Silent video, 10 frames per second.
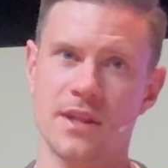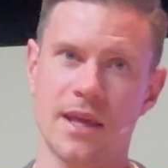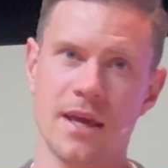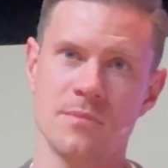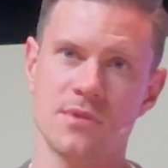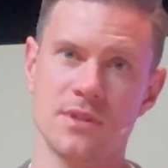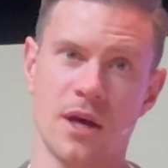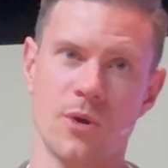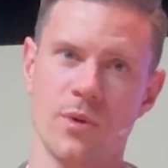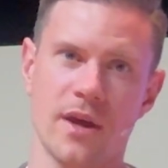the games,
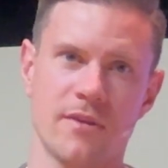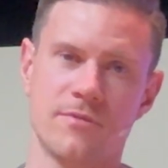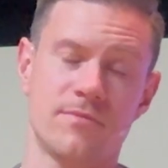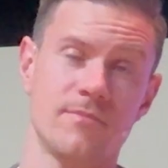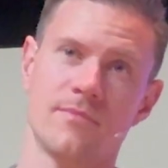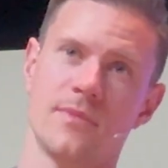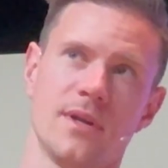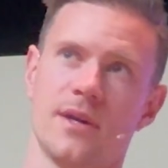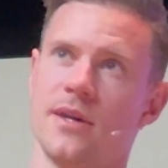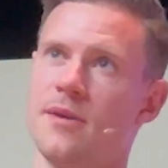now we have
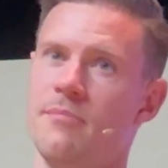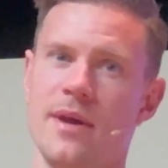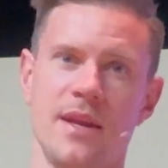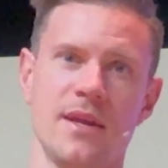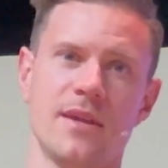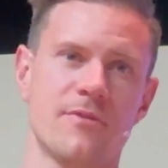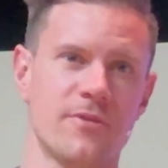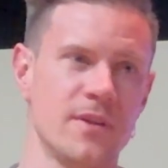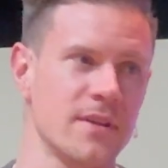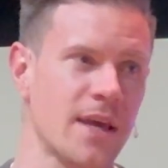uh, many
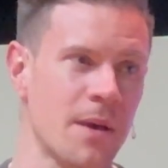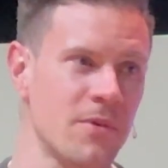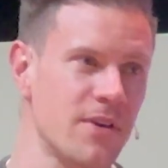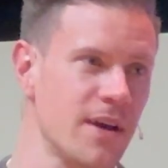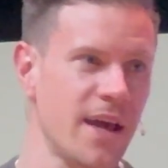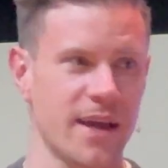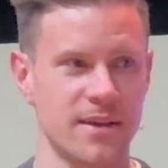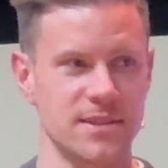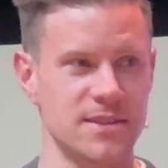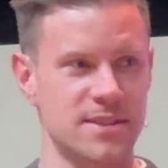different camera
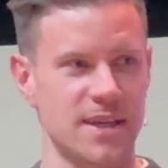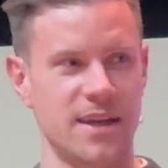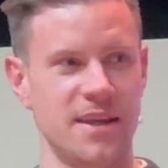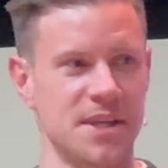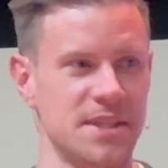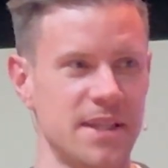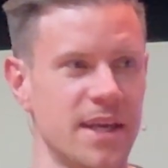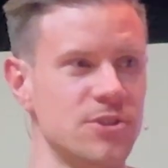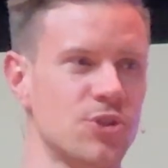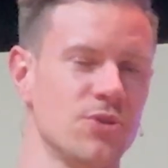angles and here and there,
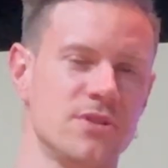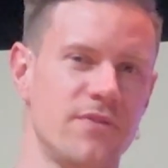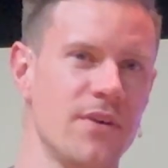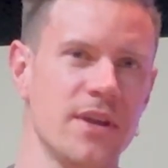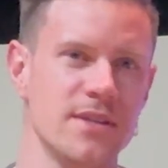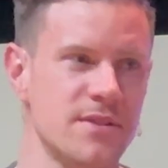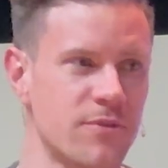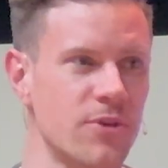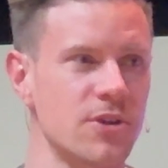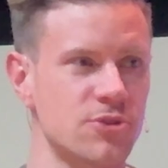and so it's very easy
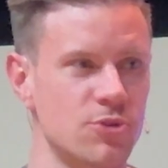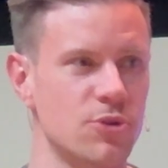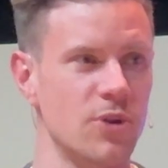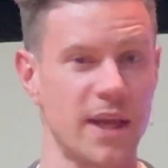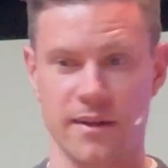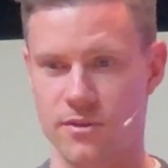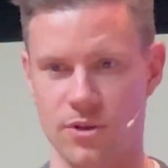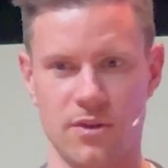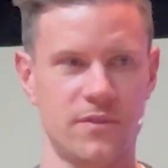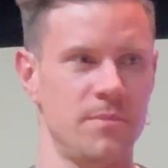for us to collect
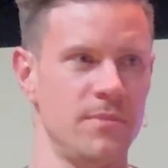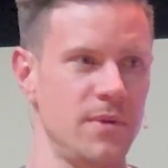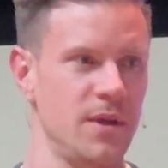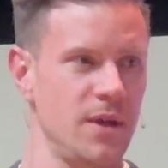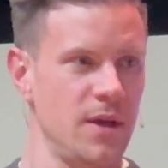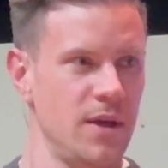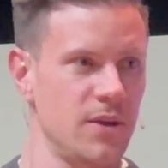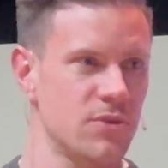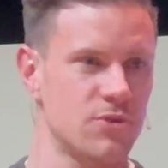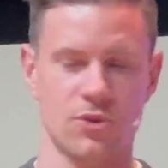all of them,
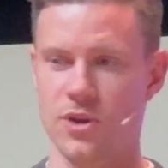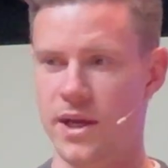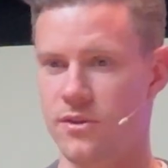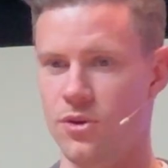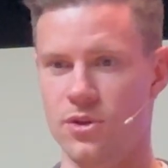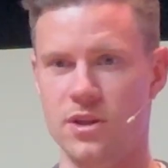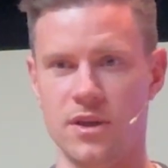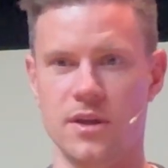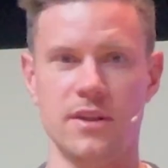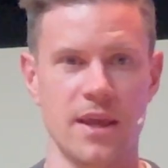to collect all
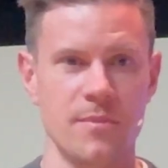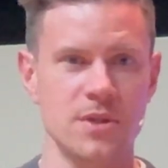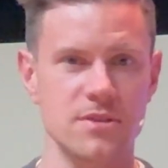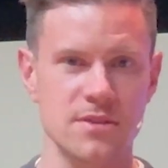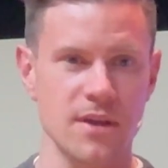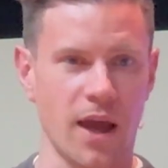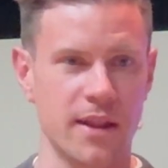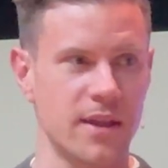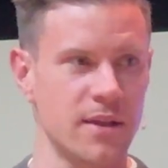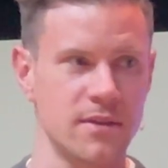the, the images,
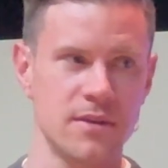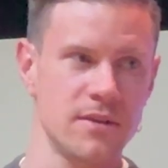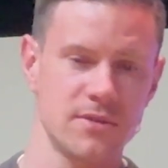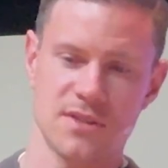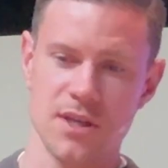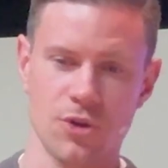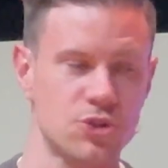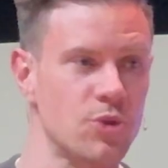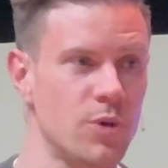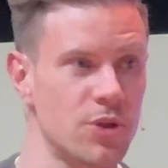and then see
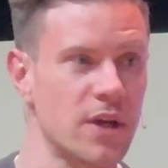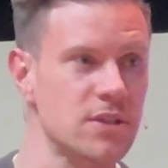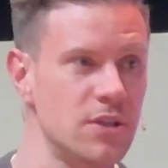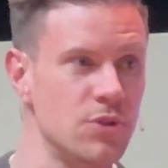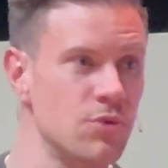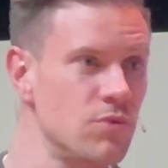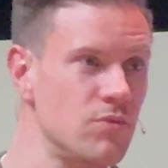also what you actually do,